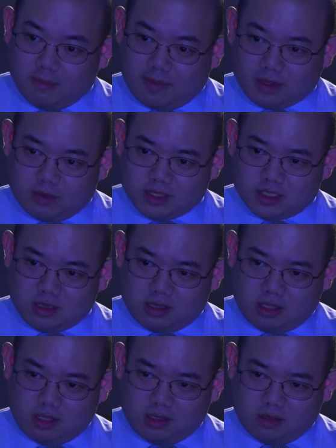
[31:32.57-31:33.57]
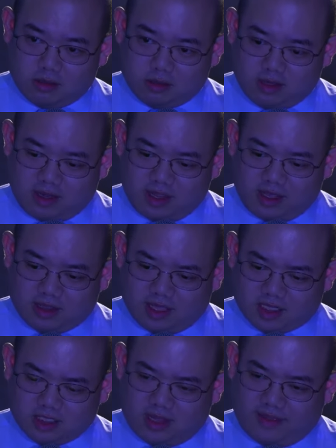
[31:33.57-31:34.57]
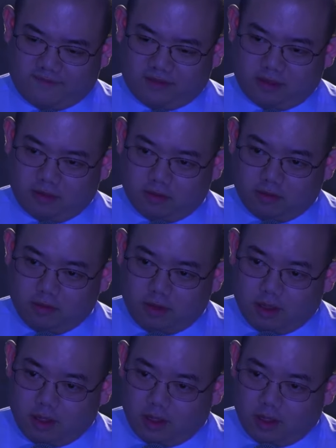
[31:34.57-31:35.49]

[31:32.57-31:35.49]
My question to you today is I actually have two.